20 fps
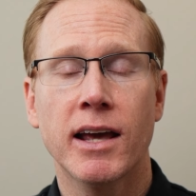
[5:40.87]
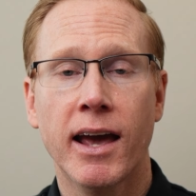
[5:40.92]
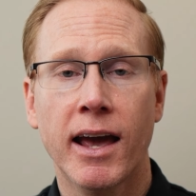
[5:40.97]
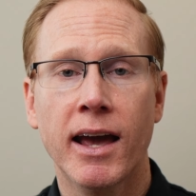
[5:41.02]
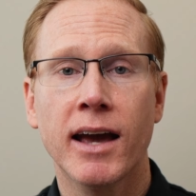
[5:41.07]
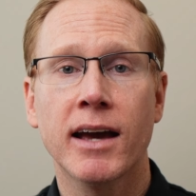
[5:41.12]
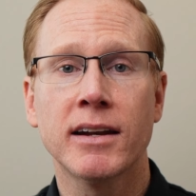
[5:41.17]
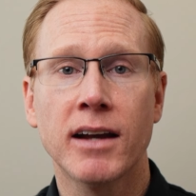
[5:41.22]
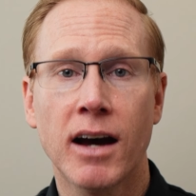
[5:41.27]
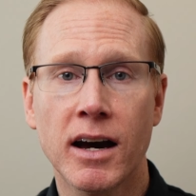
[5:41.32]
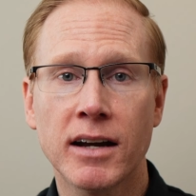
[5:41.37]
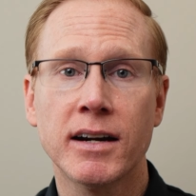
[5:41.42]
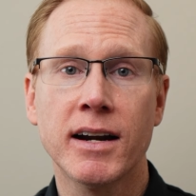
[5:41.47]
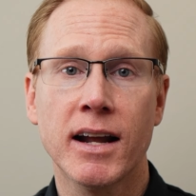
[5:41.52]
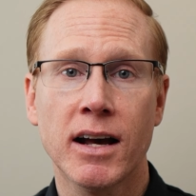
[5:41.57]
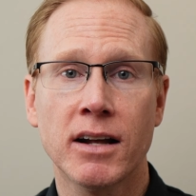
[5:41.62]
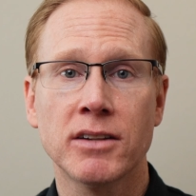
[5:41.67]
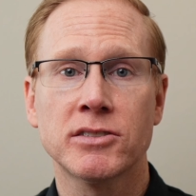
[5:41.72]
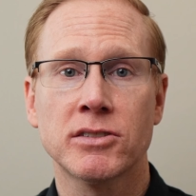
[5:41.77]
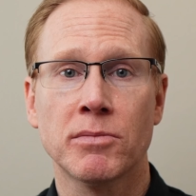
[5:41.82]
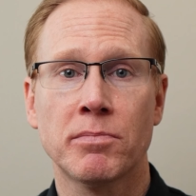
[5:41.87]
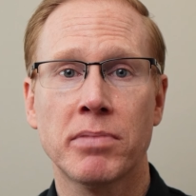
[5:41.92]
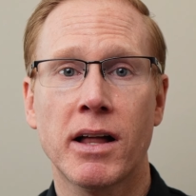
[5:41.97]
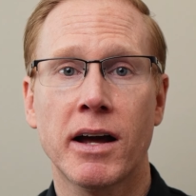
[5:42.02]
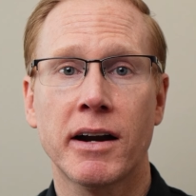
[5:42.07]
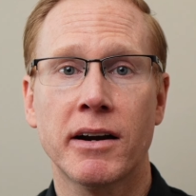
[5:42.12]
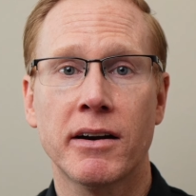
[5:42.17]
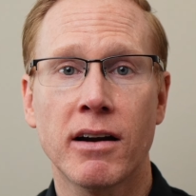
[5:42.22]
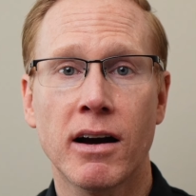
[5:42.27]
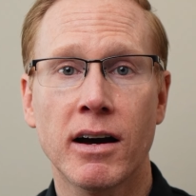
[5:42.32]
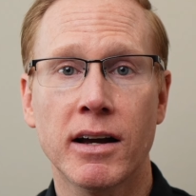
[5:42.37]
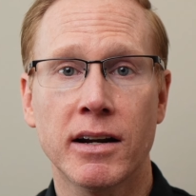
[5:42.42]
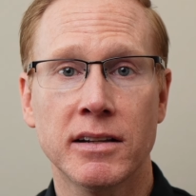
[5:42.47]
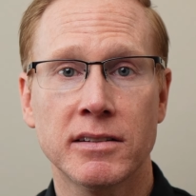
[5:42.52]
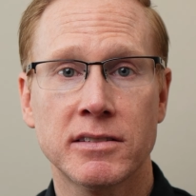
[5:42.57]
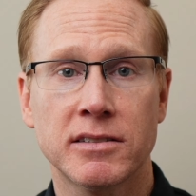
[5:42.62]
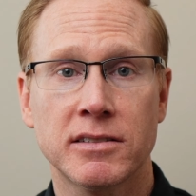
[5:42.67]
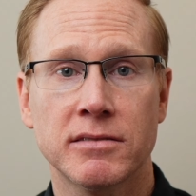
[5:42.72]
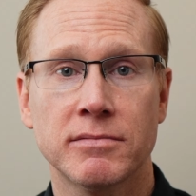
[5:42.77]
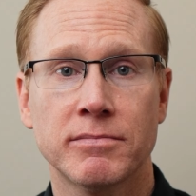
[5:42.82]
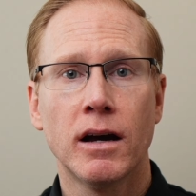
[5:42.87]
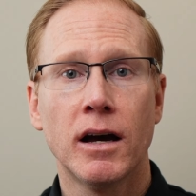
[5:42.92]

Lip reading: and unannounced supplier audits.